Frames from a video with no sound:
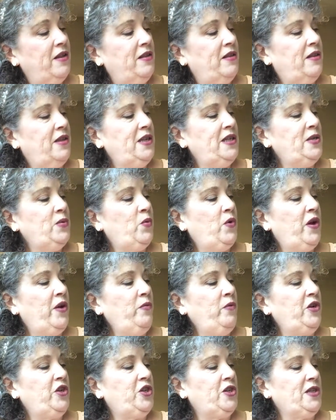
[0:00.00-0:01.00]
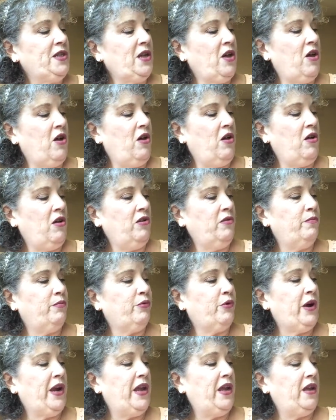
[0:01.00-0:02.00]
This one, which is called
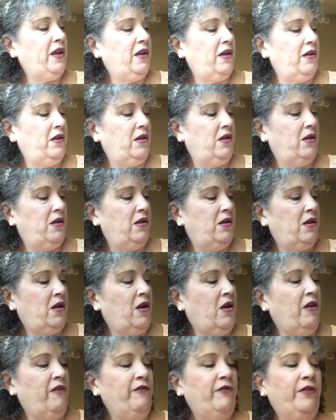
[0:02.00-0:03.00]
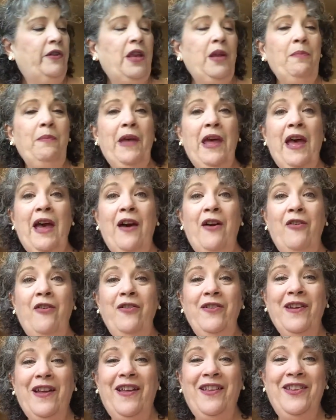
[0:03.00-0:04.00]
Flip
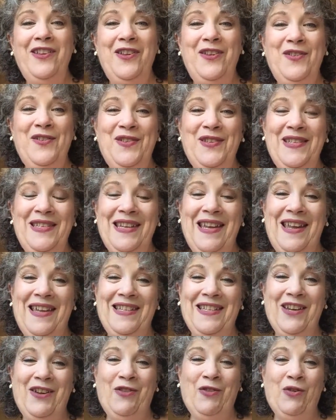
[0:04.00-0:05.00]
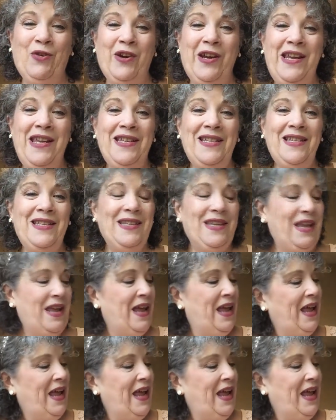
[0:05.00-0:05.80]
Out, I'll use as a crease.